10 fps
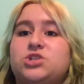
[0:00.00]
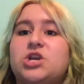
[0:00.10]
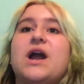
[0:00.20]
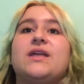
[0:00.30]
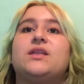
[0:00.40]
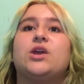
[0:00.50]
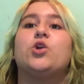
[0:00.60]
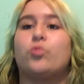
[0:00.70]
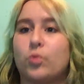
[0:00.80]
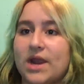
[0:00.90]
a giant, like,
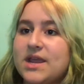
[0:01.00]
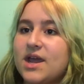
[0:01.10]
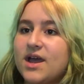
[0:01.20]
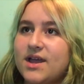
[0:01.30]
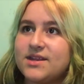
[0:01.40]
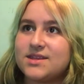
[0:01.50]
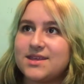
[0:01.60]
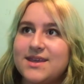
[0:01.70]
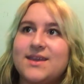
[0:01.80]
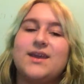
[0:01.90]
crate kind of
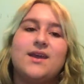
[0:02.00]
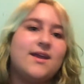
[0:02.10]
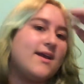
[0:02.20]
thing.